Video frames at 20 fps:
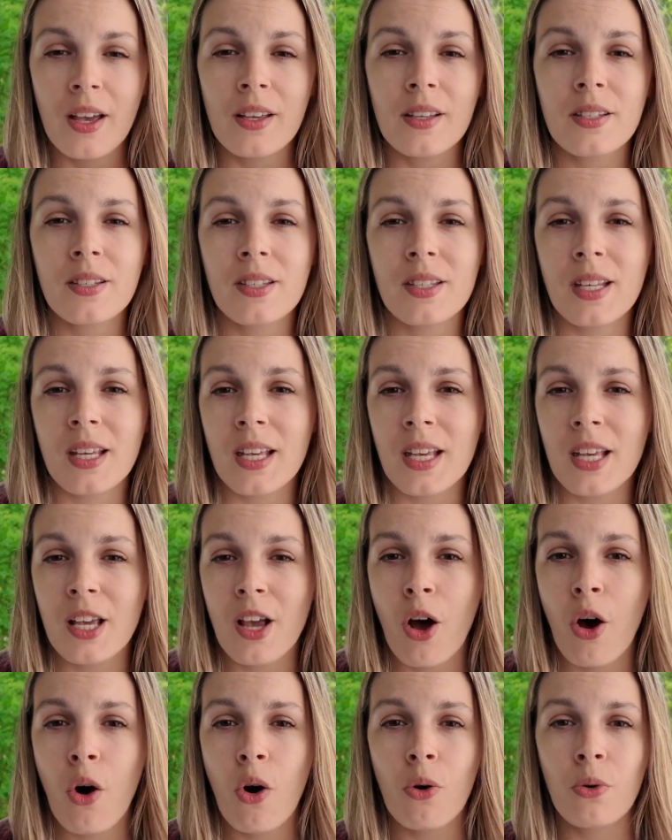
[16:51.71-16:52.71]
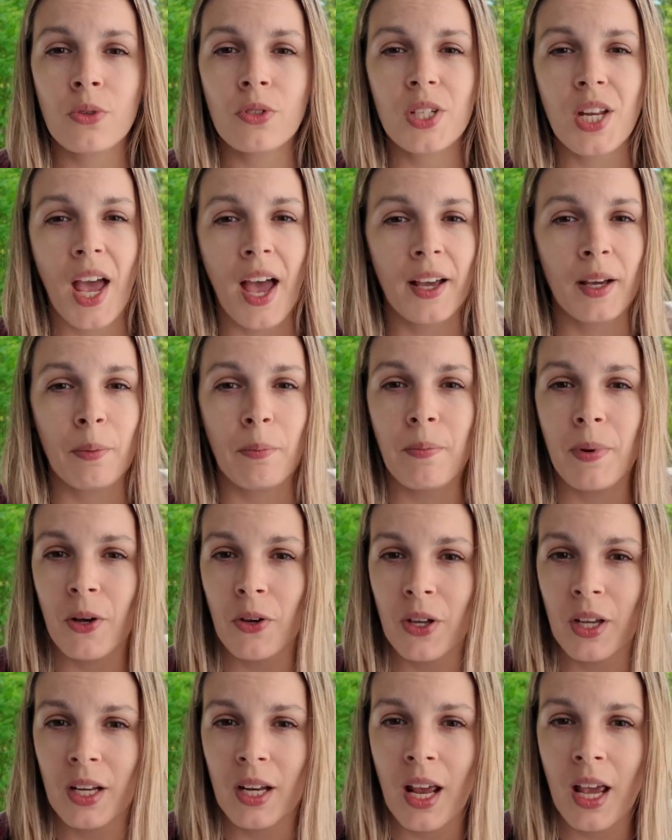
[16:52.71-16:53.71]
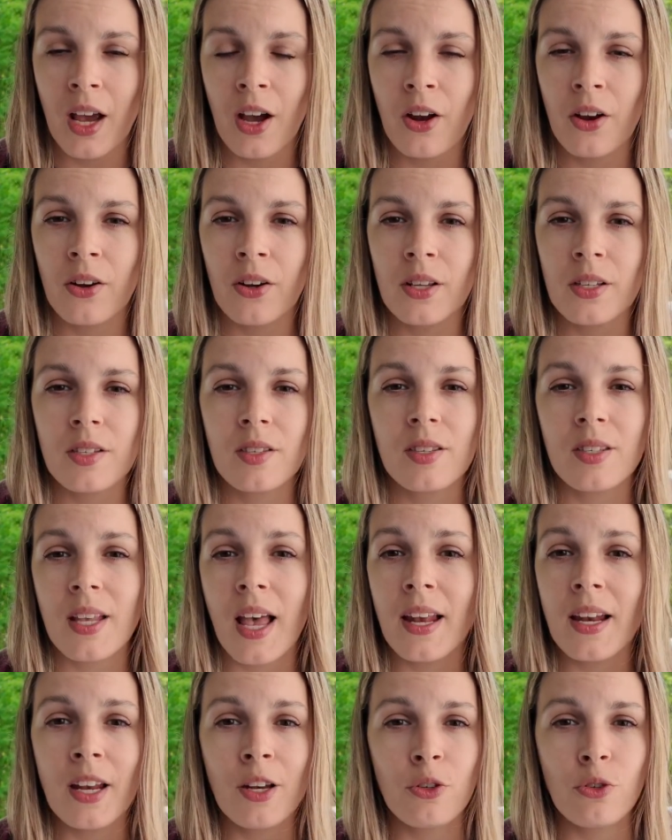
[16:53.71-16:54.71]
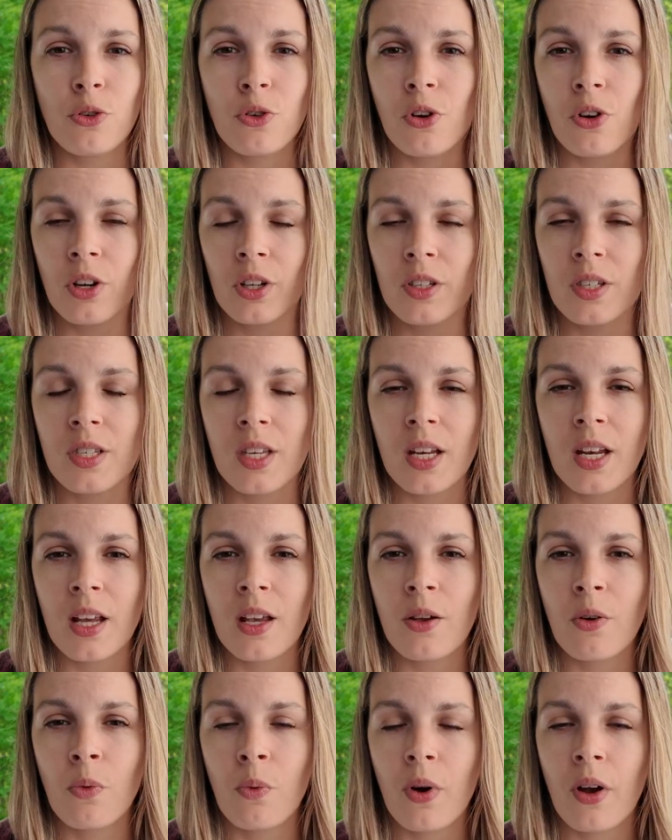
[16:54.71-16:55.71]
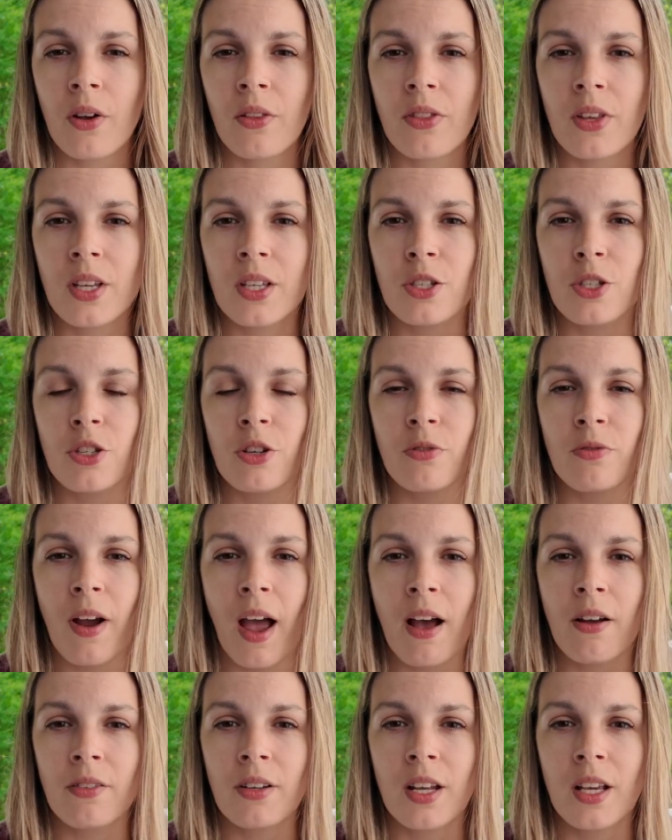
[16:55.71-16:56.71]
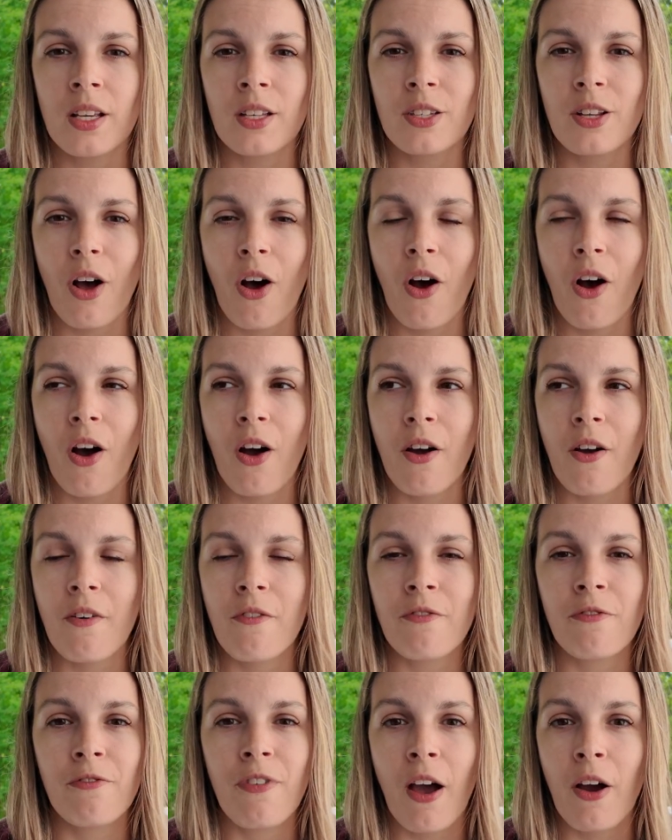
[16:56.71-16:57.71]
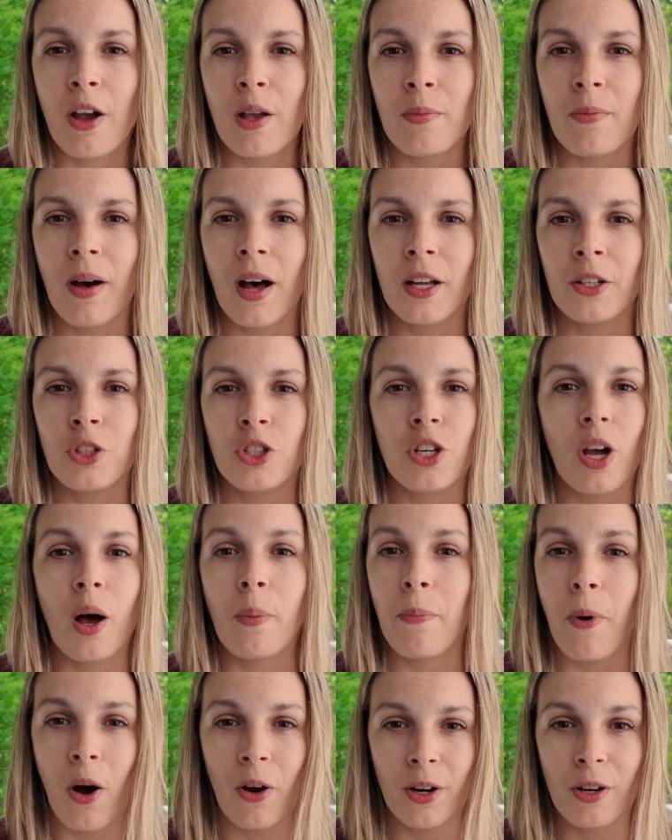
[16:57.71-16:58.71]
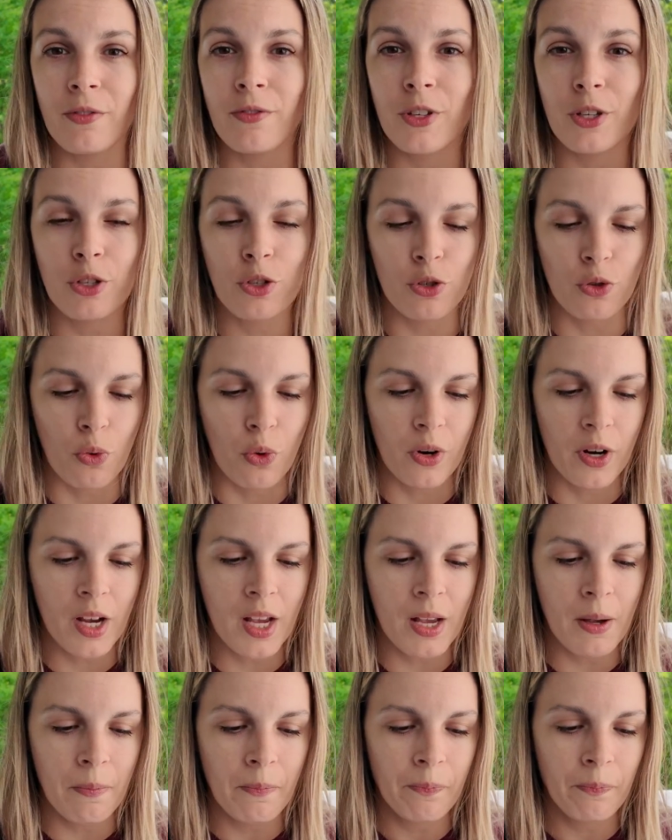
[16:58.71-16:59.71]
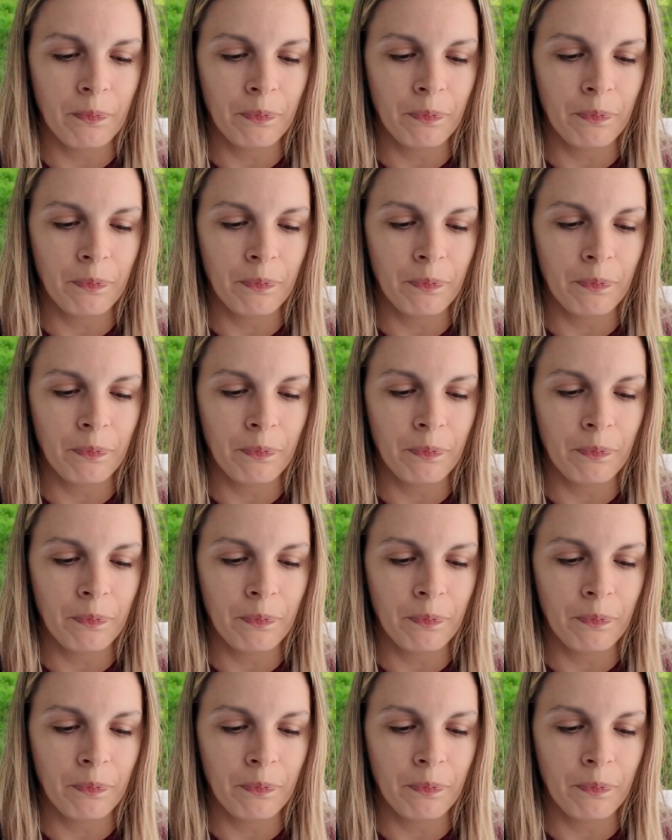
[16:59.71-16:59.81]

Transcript: CEO, tech billionaire, set in New York City where these surroundings are very much a part of the story.